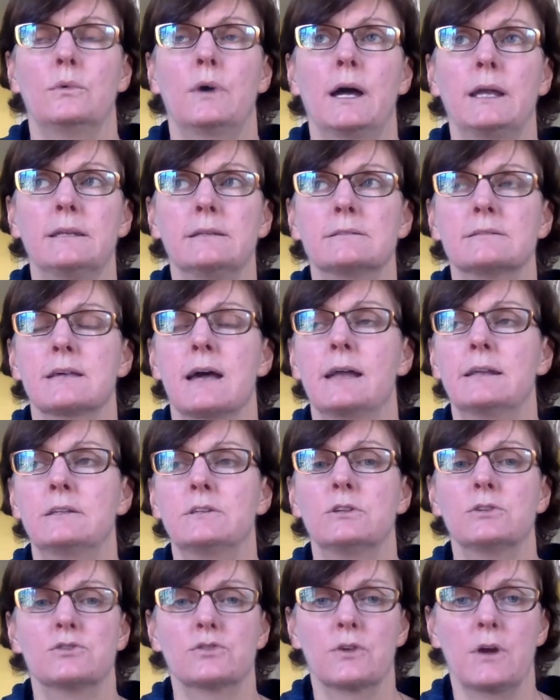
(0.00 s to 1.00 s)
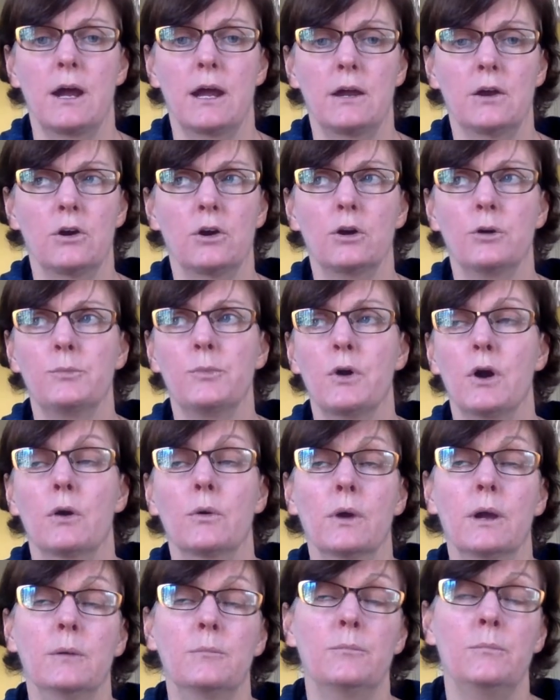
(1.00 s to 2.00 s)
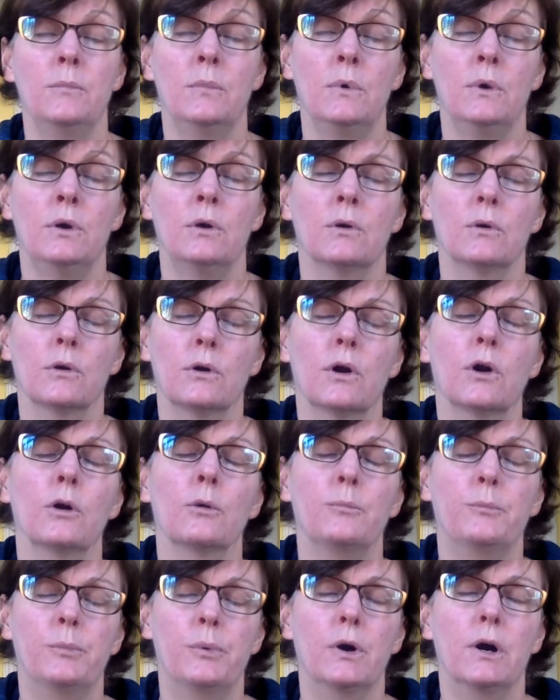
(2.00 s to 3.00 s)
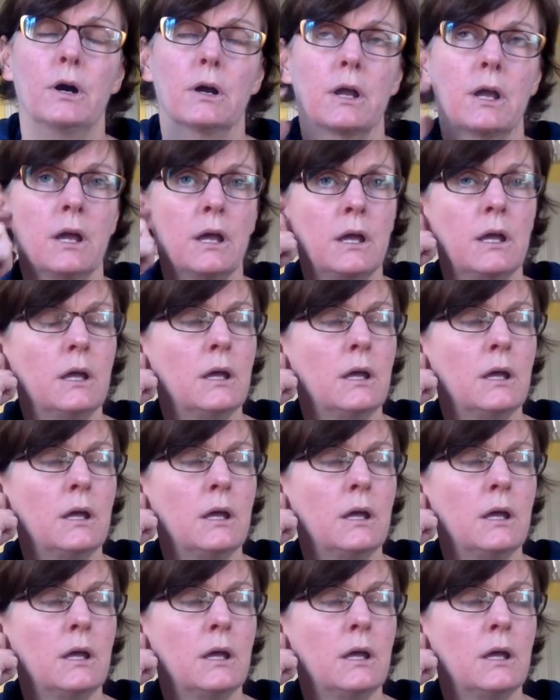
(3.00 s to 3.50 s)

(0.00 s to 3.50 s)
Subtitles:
I decided to try her program, or her book,